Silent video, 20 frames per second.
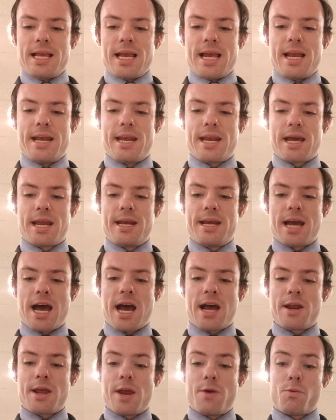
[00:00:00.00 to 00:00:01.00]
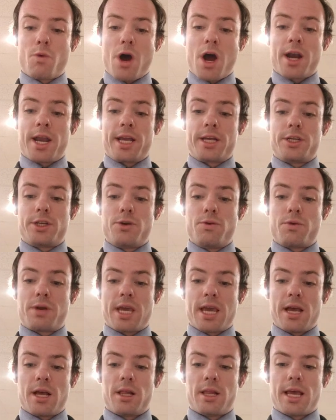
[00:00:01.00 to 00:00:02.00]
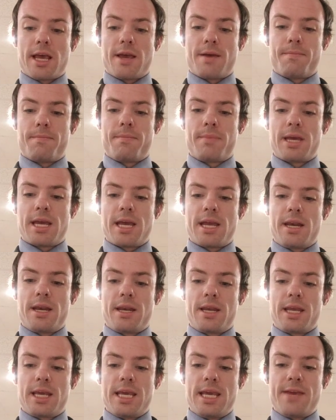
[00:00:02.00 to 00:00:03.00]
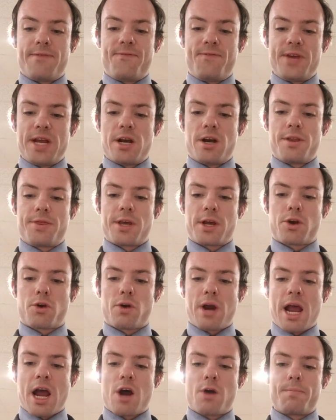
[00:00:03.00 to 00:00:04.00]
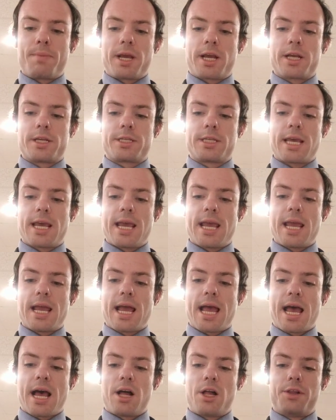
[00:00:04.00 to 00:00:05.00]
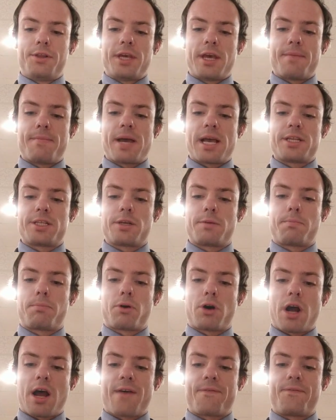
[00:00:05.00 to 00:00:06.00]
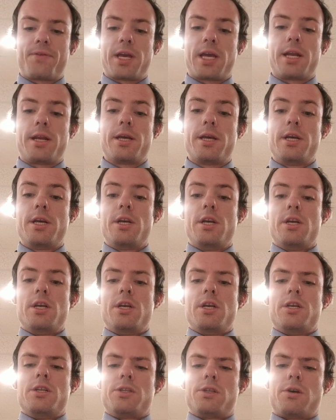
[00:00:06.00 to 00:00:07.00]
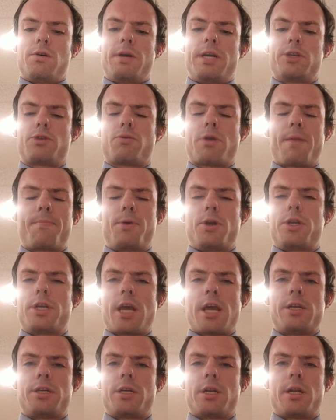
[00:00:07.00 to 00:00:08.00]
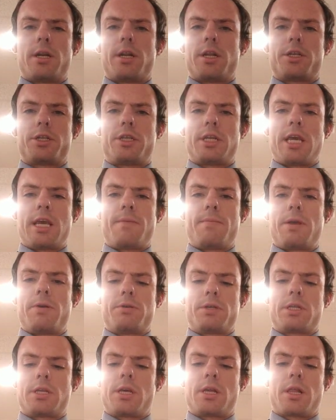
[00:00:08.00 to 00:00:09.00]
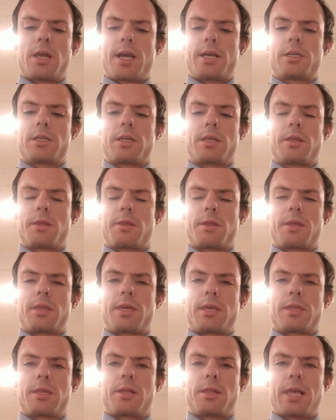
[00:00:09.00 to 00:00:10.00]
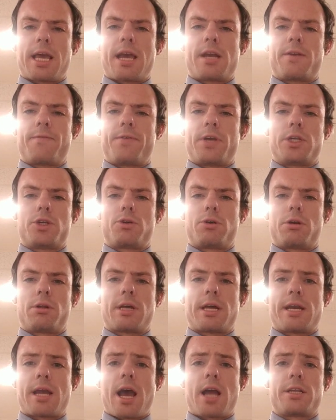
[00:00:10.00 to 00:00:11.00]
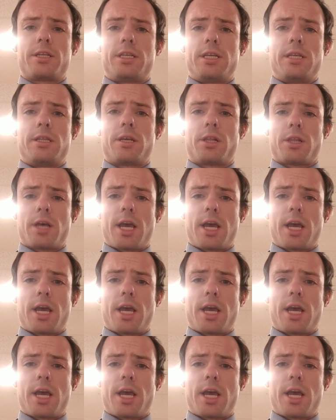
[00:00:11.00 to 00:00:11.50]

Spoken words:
And wanting to kill him, he feared the crowd because they held him as a prophet. So his reputation and esteem, he was the likes of the land of Israel had not seen the